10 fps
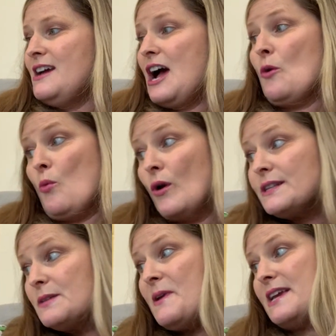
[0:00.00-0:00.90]
I
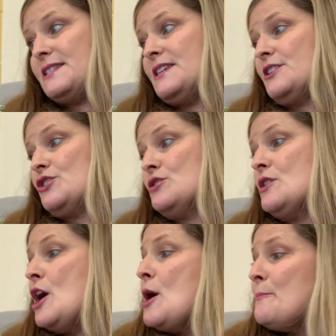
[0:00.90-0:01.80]
want to pay
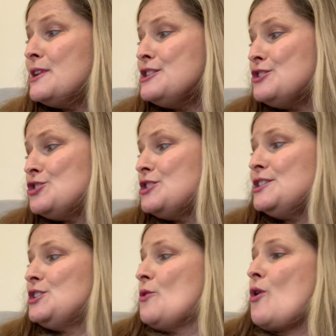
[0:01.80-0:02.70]
attention, but it's
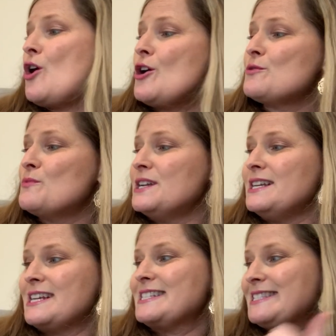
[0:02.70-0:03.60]
just so hard when
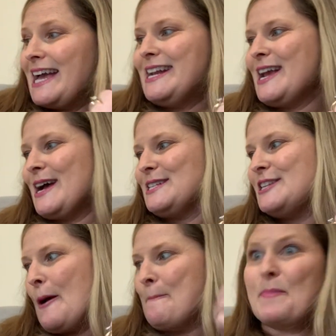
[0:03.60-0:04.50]
an exciting
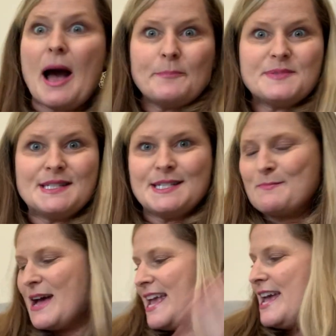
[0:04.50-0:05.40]
idea pops into
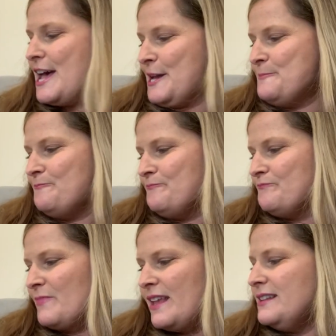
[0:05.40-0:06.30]
my head.
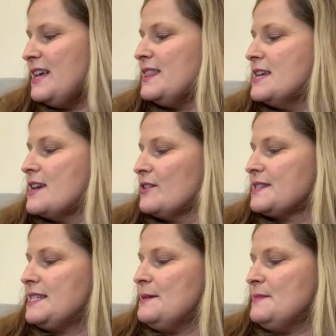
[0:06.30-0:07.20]
Nothing
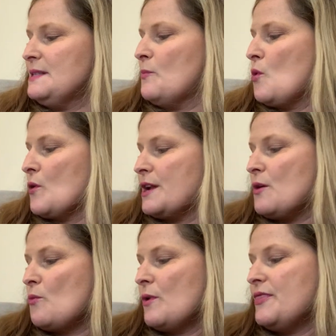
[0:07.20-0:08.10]
else seems important
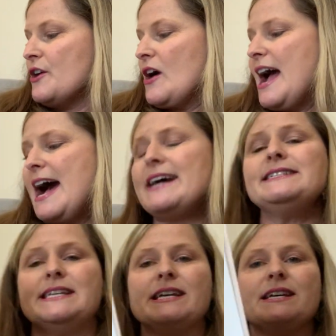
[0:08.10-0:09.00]
when there are
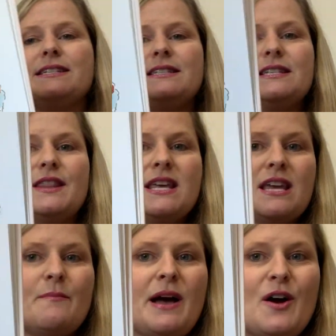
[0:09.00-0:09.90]
ideas to
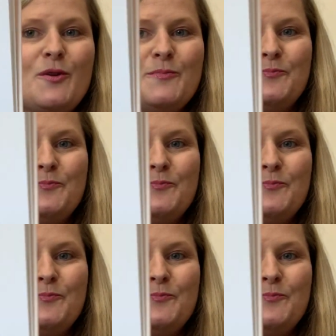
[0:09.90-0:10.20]
think about.